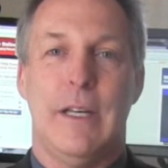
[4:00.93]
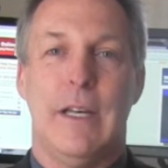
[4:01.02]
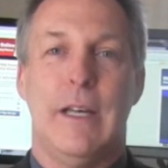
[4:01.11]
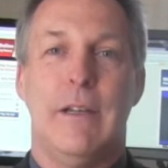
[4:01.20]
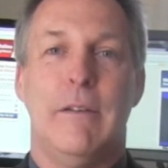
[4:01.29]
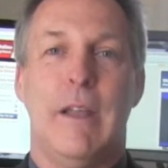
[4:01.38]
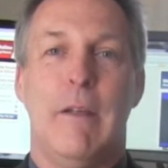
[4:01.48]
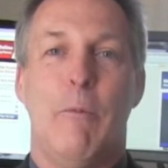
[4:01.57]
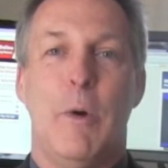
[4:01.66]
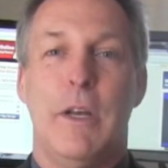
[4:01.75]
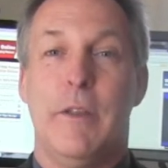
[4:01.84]

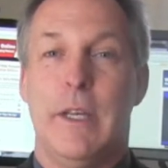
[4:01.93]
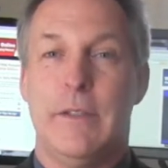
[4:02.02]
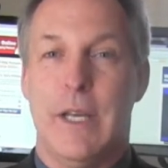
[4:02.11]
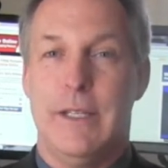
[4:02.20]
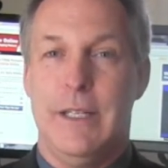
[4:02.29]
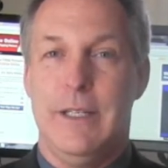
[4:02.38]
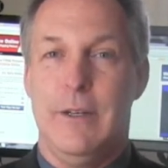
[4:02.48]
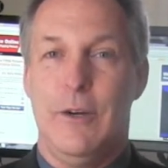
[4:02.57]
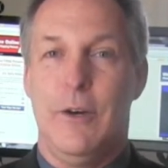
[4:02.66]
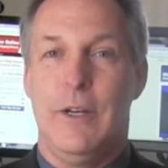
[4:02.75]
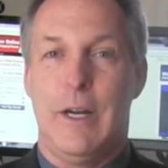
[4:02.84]
One of the things I did
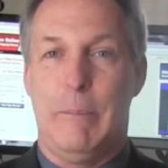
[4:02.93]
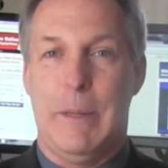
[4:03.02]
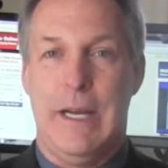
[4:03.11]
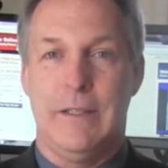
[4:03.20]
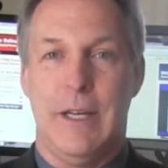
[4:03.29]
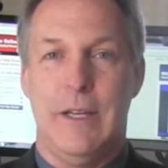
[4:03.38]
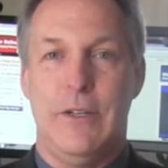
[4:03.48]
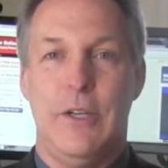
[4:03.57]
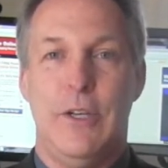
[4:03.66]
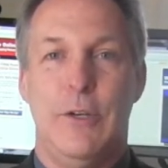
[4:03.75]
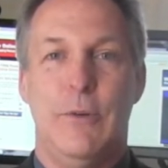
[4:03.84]
learn that I'll pass on
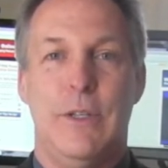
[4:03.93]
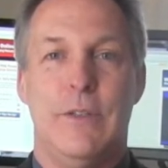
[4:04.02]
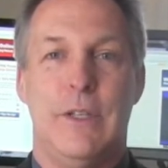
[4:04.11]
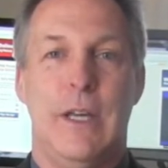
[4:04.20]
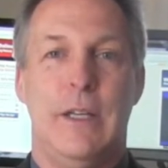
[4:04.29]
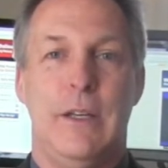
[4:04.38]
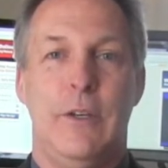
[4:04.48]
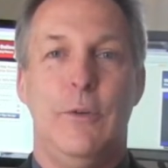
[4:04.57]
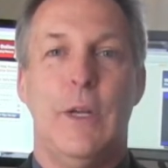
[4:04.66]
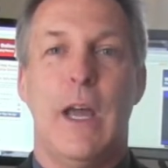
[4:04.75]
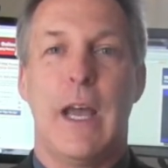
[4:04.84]
to you is that
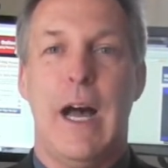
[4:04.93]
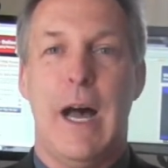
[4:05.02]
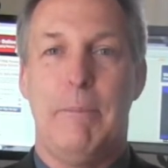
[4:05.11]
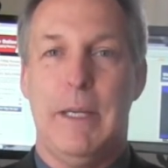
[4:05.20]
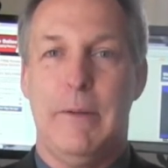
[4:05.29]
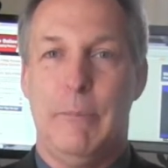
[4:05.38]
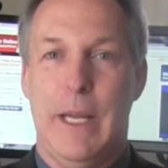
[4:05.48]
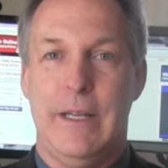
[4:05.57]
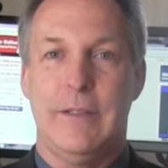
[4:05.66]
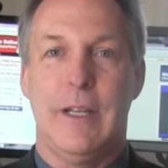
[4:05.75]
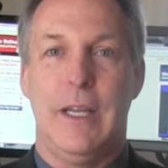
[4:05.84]
do not copy and
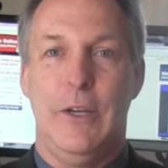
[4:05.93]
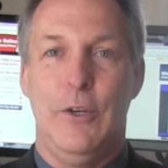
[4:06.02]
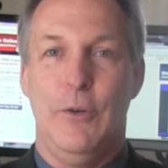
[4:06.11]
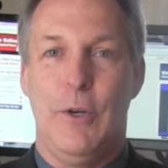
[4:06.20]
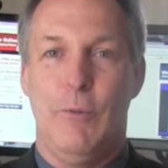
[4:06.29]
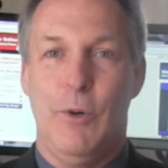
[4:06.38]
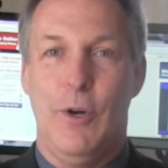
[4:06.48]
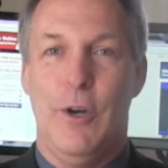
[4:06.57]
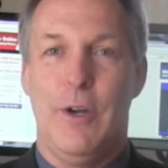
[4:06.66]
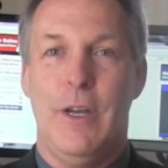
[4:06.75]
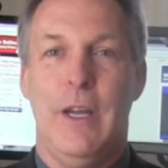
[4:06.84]
paste like you do in
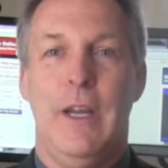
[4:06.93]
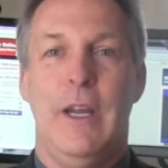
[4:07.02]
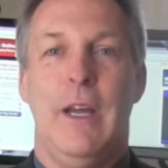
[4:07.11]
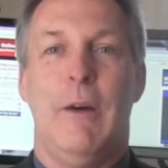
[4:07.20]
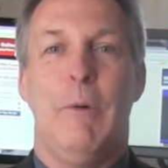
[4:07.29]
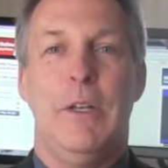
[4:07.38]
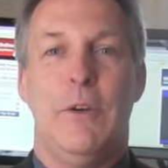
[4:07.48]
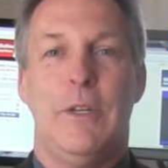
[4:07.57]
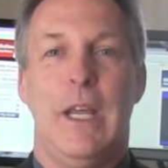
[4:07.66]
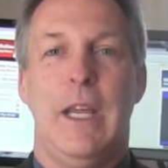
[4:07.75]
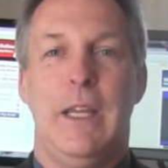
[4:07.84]
Word when you're
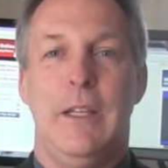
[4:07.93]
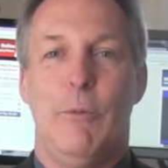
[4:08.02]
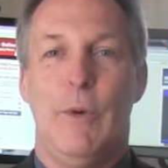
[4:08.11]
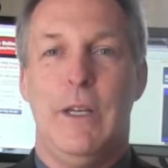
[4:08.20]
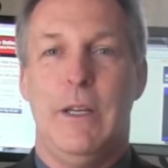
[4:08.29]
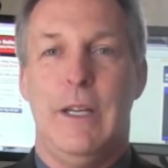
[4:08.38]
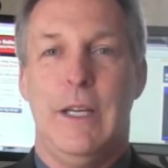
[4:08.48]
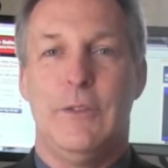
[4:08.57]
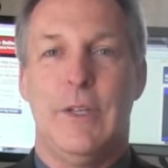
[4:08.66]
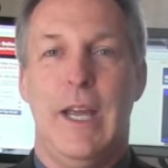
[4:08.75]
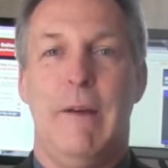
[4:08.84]
taking the written
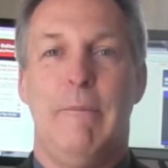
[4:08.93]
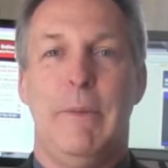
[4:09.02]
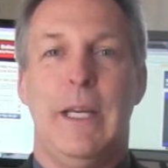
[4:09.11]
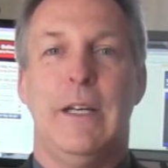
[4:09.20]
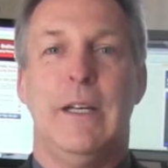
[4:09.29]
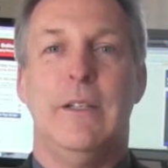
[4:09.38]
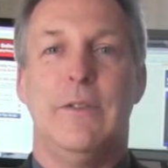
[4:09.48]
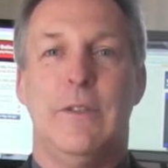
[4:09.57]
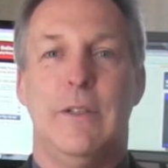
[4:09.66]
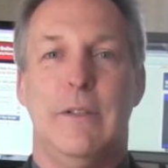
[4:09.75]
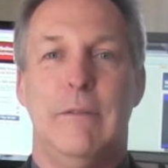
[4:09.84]
exam,
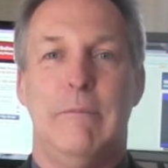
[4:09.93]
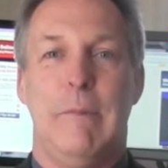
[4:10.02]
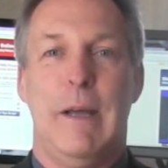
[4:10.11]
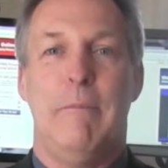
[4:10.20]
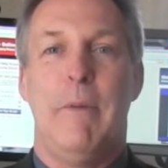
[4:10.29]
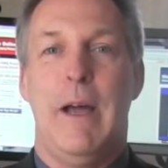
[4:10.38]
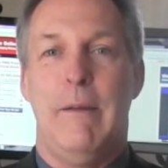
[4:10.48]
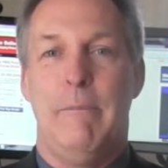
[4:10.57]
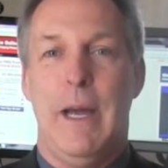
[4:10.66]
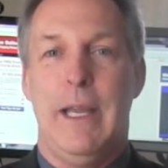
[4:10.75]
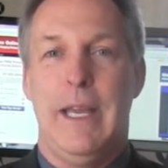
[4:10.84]
because in
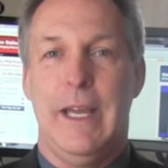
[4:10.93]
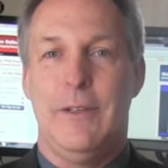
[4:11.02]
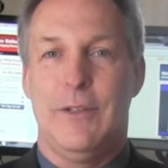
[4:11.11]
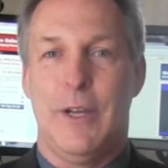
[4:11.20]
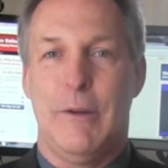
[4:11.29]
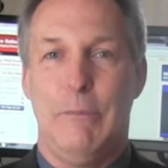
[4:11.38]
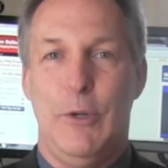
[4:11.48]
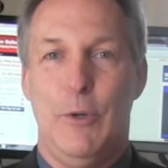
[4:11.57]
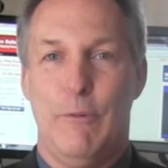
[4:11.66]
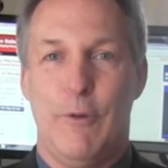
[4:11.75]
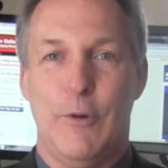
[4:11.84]
my case the
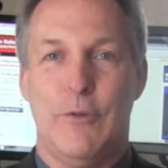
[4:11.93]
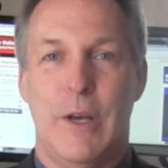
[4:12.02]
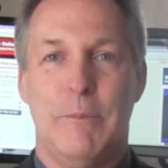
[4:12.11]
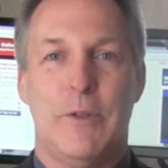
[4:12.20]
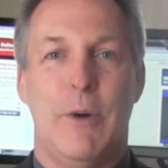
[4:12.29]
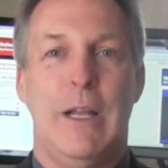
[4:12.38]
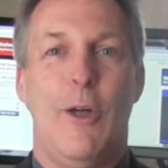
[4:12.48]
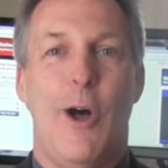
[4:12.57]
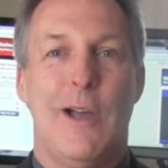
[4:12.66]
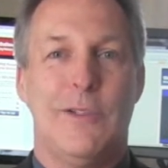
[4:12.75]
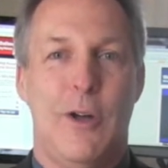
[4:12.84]
computer froze up, so I
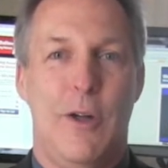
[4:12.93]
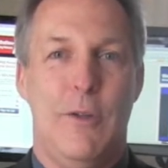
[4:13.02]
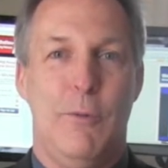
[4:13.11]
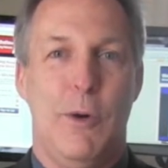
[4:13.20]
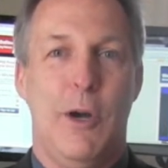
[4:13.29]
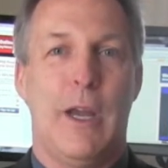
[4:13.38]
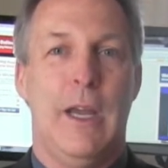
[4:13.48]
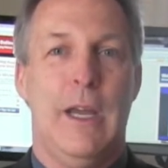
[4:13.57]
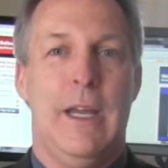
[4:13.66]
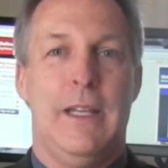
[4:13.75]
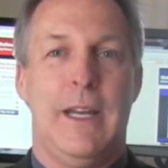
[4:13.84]
lost all the work
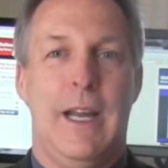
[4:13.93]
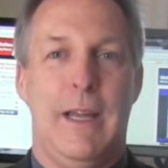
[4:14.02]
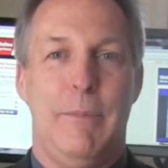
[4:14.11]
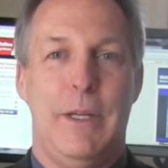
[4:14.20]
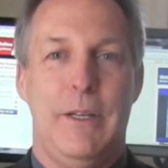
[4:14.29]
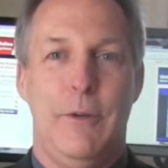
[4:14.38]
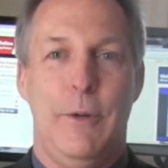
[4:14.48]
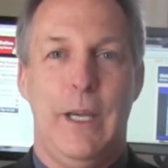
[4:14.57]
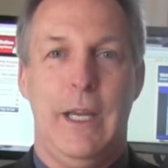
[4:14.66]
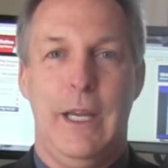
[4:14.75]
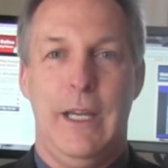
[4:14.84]
that I had been
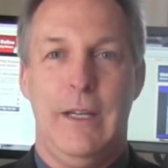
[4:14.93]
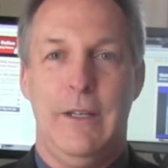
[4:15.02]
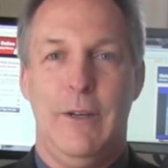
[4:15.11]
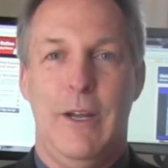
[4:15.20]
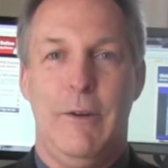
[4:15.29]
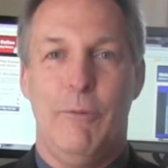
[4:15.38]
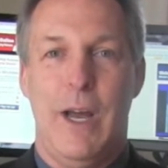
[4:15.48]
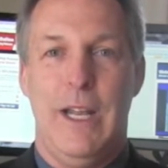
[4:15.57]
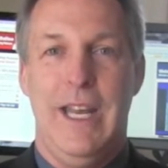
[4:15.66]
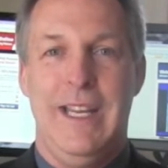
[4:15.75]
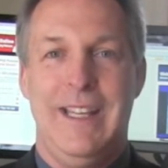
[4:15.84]
doing in
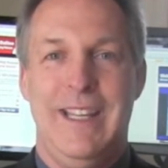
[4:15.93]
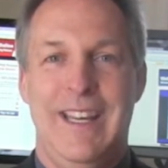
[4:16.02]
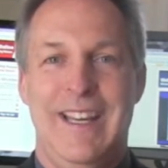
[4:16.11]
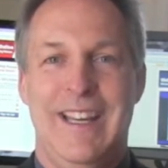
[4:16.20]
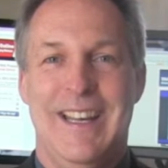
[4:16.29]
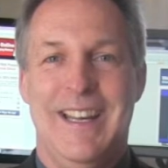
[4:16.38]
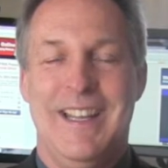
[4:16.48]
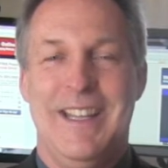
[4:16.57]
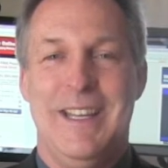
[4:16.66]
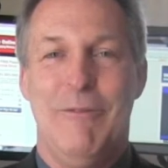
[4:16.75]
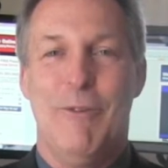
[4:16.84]
writing
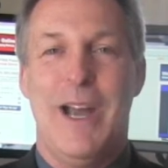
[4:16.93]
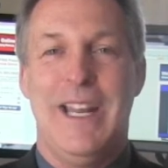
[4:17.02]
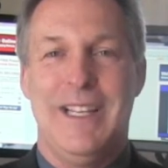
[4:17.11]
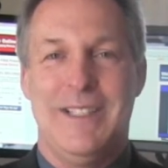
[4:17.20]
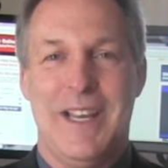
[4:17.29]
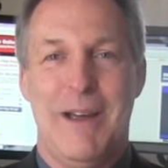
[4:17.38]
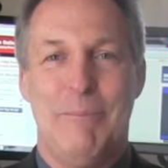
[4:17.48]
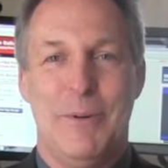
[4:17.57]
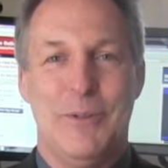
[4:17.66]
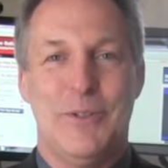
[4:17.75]
the writing sample.